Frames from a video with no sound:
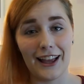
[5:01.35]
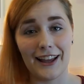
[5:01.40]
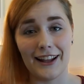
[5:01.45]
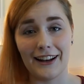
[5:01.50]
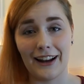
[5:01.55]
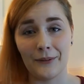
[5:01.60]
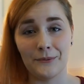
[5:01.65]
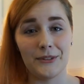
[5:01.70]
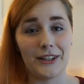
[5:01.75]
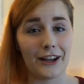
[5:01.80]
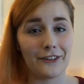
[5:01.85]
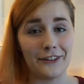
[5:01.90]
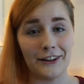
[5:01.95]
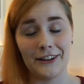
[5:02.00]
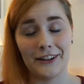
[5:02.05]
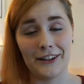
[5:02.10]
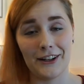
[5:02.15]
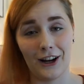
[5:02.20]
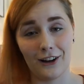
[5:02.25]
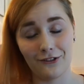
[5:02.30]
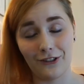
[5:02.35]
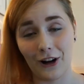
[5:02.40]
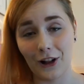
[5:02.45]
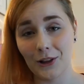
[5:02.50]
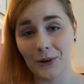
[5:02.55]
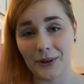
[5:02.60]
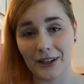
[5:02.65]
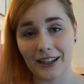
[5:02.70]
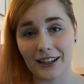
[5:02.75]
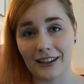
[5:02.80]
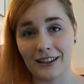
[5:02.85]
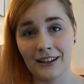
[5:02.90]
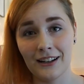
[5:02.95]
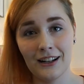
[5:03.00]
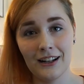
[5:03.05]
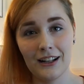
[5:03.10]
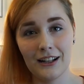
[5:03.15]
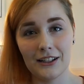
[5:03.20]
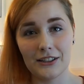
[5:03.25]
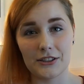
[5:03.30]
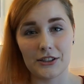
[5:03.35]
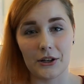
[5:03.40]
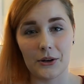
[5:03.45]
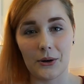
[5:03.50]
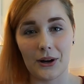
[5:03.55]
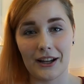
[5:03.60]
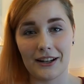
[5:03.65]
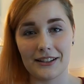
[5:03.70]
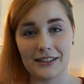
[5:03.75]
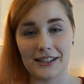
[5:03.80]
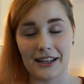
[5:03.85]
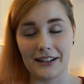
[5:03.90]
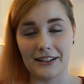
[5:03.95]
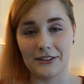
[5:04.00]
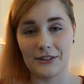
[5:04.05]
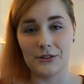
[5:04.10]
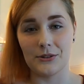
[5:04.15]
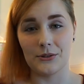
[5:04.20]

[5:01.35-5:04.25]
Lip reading: and I'm definitely not following it. So I decided